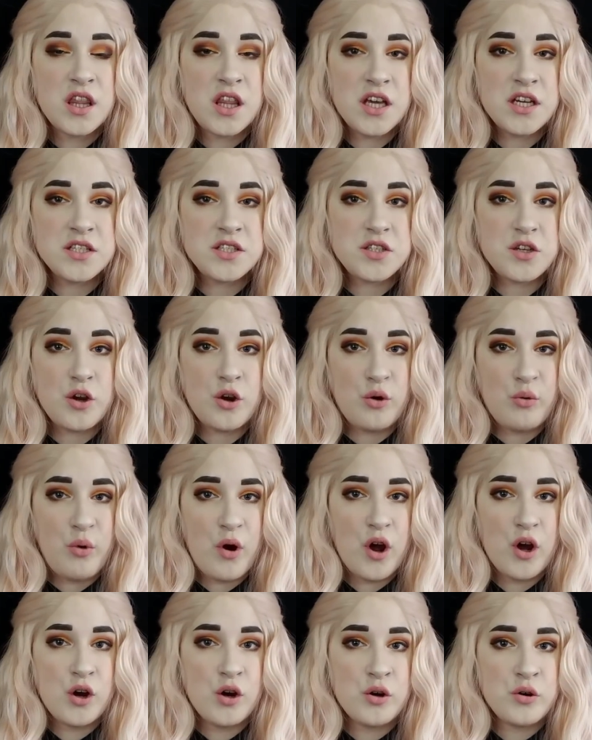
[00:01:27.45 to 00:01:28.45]
This
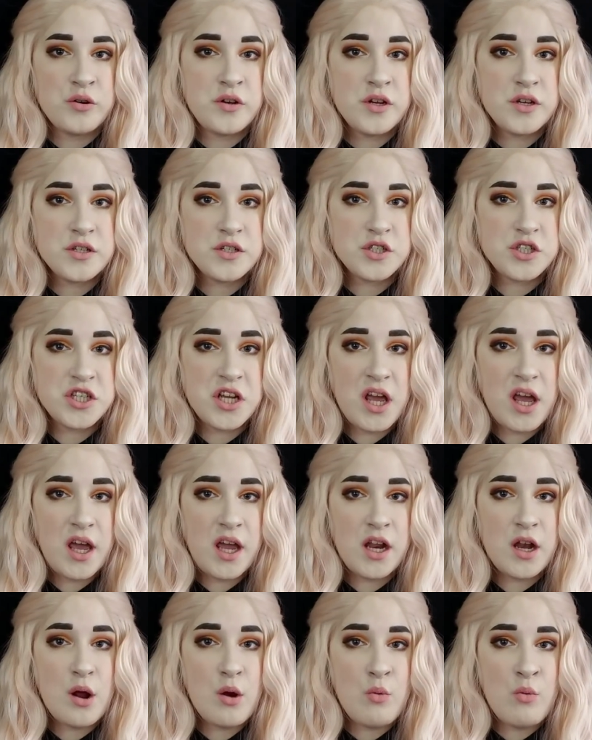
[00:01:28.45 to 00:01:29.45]
Erode
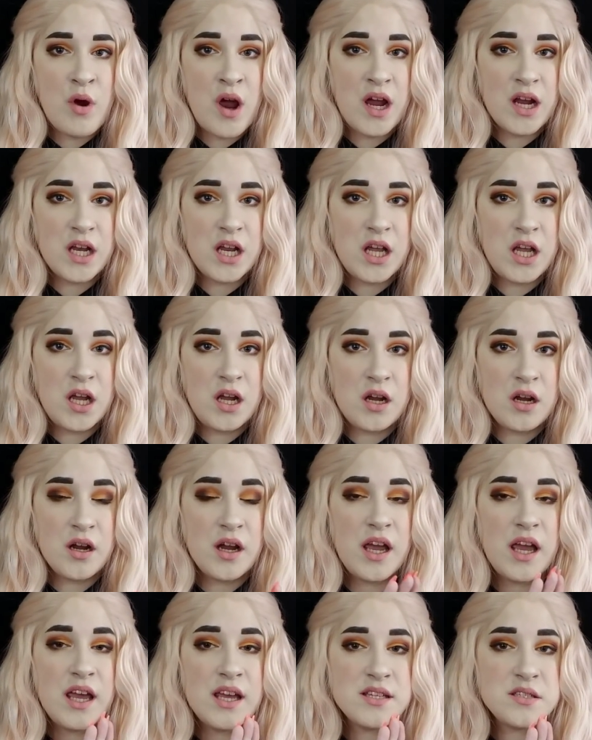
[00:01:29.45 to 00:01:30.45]
shade right
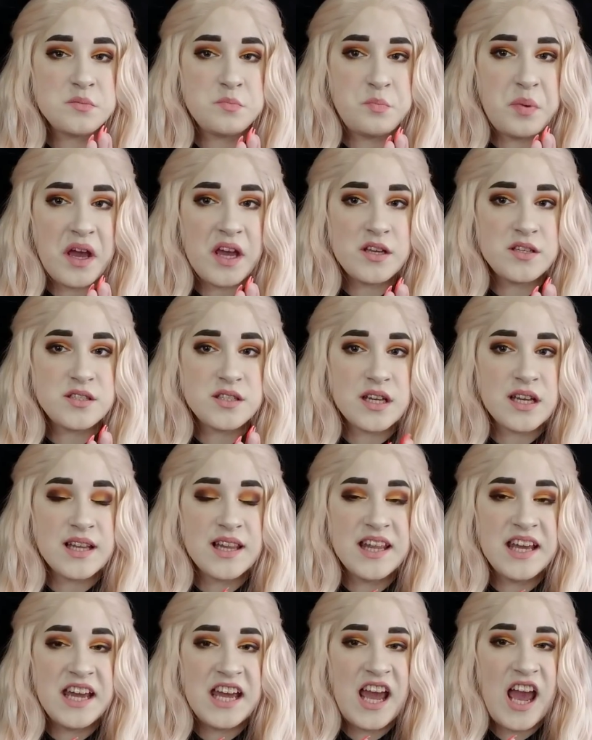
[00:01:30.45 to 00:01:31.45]
here is
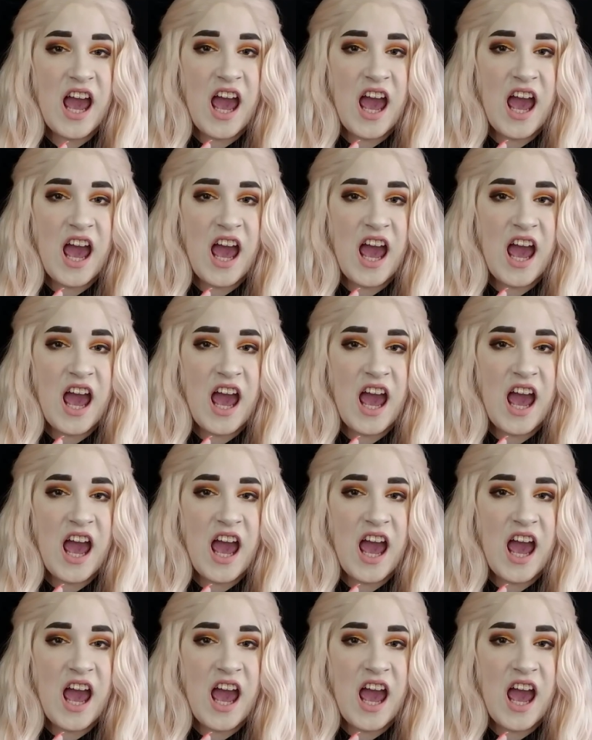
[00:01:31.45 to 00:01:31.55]
basically